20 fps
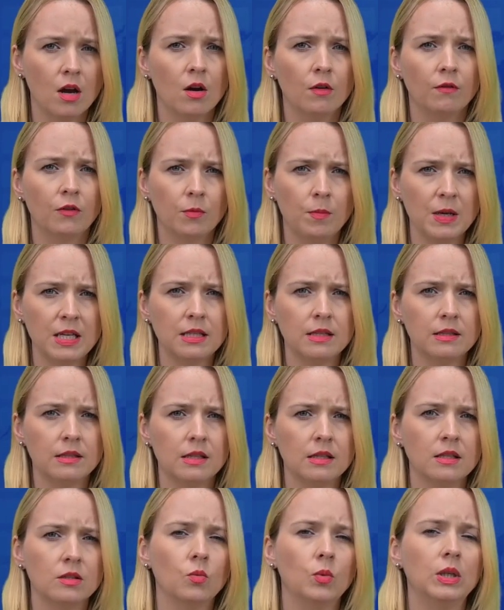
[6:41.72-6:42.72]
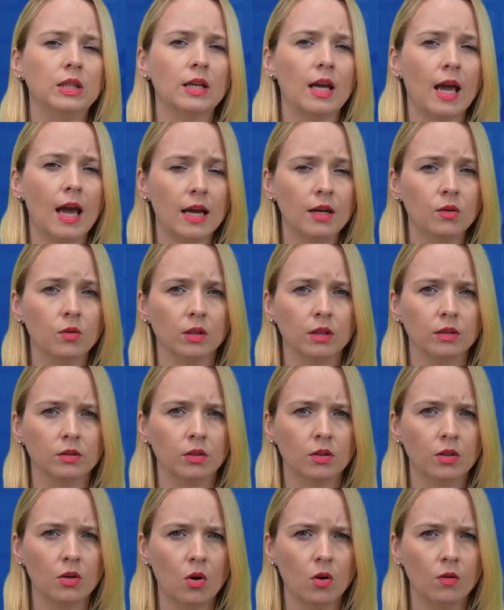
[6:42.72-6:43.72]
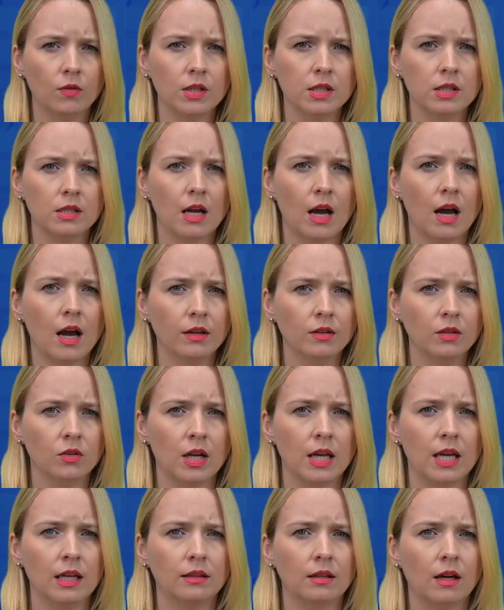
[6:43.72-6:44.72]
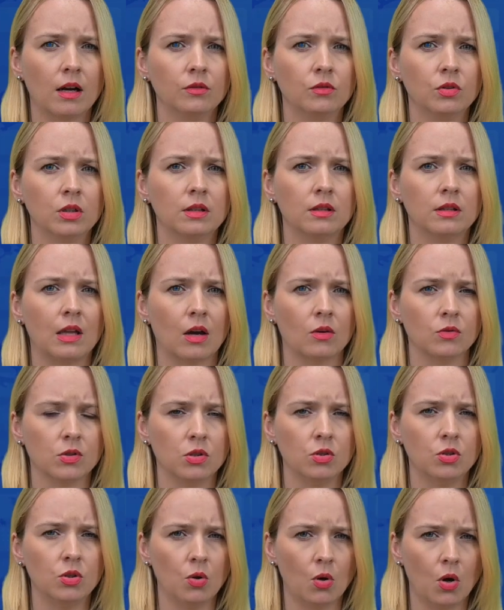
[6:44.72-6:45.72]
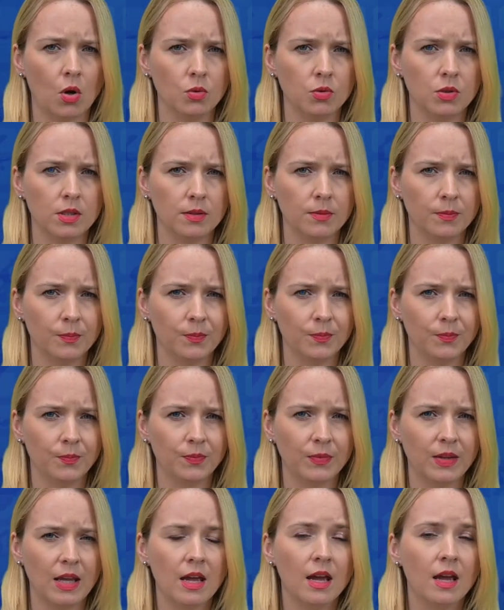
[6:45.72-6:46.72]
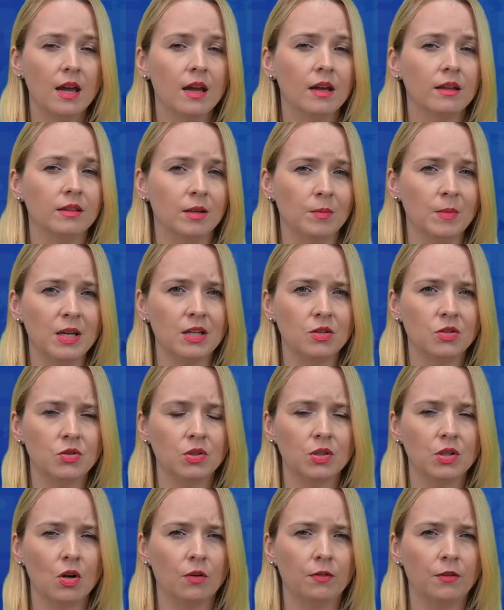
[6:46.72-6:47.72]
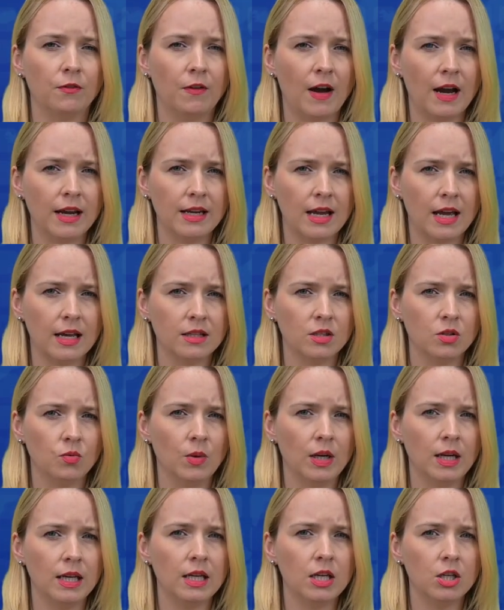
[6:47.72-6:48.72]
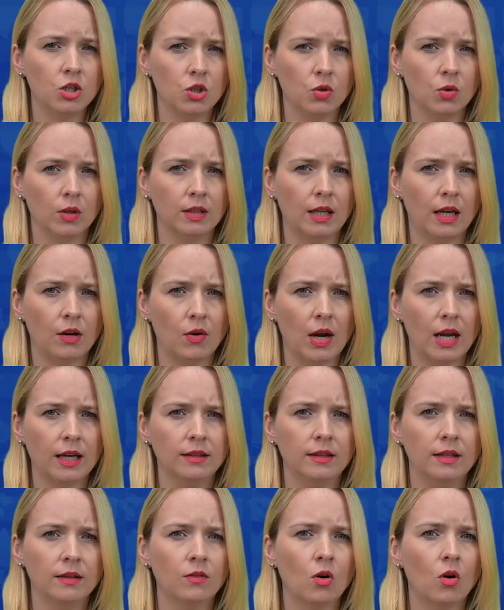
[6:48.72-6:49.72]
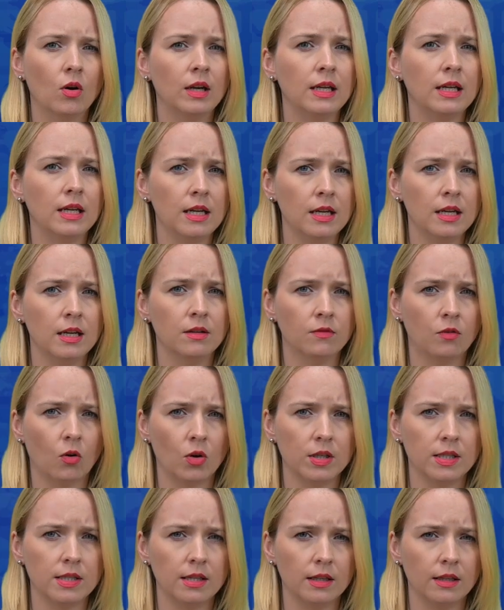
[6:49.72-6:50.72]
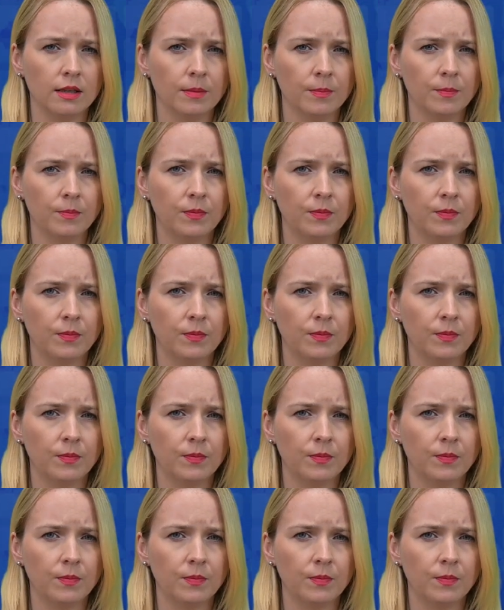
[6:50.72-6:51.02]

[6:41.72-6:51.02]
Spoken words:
for businesses with annual turnovers under 800,000 euros. The Ministry of Finance will issue a directive on e-invoicing.